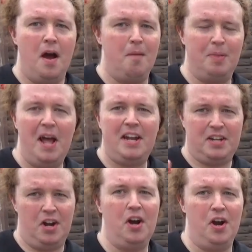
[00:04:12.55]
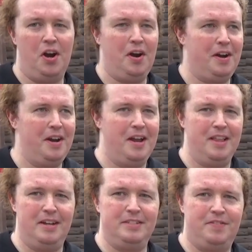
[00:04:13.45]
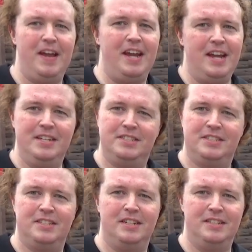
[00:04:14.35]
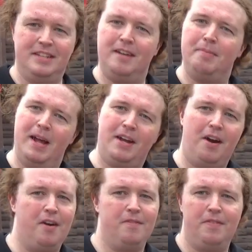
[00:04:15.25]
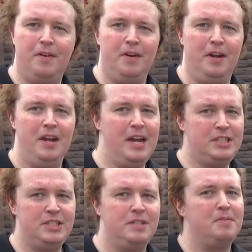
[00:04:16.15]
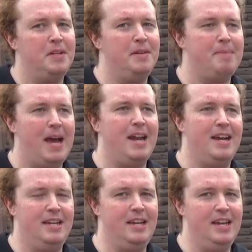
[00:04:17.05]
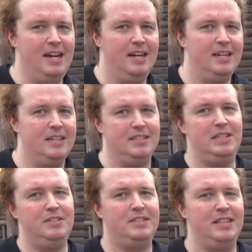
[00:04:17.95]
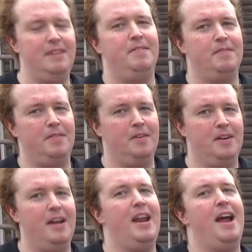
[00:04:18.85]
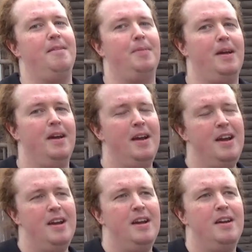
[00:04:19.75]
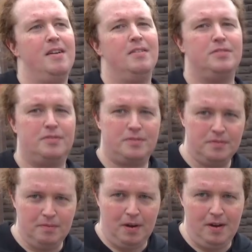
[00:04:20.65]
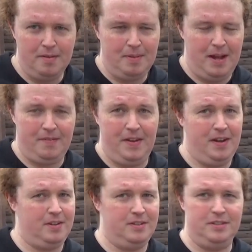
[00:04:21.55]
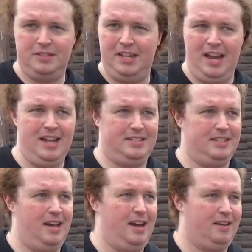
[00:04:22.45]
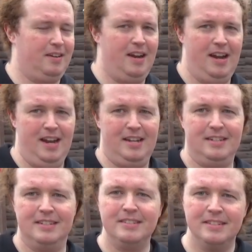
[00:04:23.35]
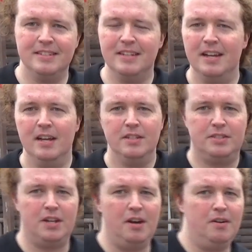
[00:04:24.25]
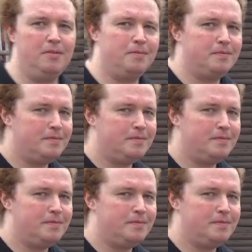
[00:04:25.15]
a black car in Las Vegas is like a black car in Florida. It's just a really bad idea, because I used to live in Florida and had rode in black vehicles. It's not great. So